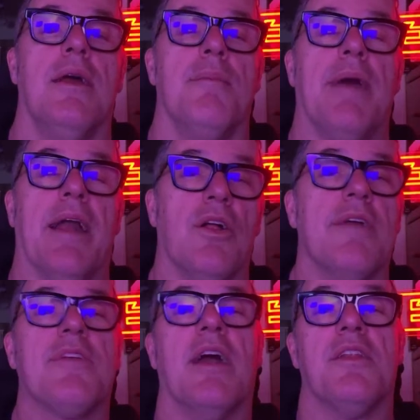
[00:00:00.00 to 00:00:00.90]
Michael,
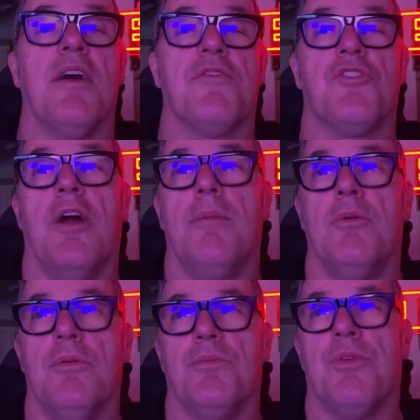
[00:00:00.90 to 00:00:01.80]
I've got enough
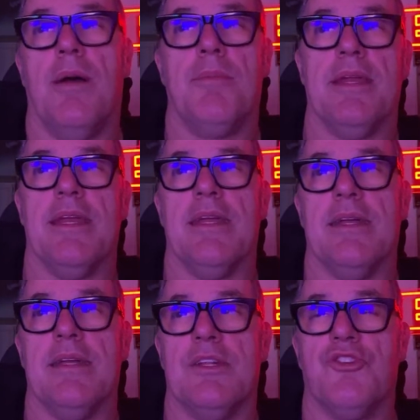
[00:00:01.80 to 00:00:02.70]
trouble probably
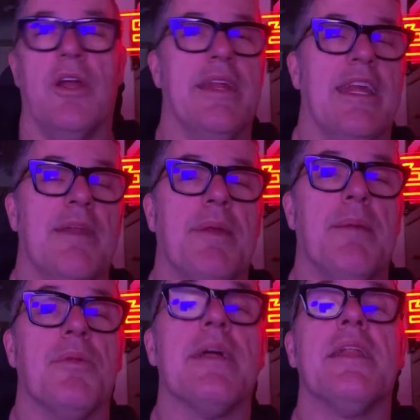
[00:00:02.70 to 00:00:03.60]
trying to get
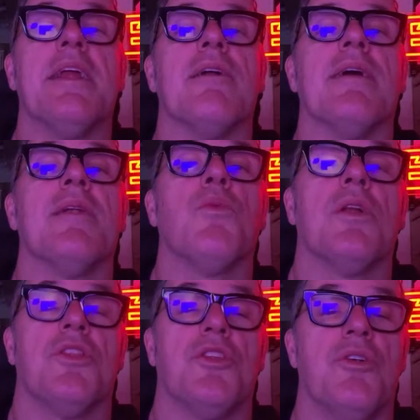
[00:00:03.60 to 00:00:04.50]
people in here at
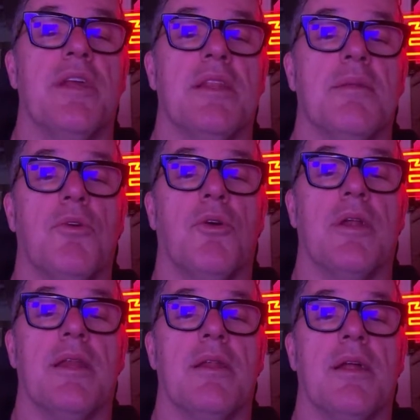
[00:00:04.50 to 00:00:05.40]
1:30 in the
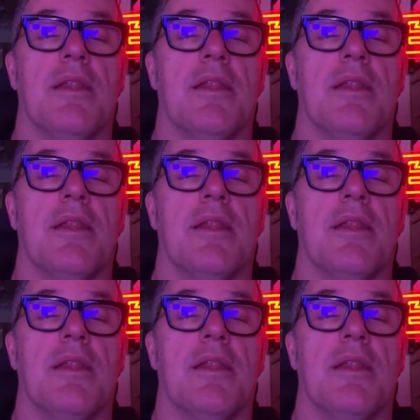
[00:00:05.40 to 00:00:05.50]
morning.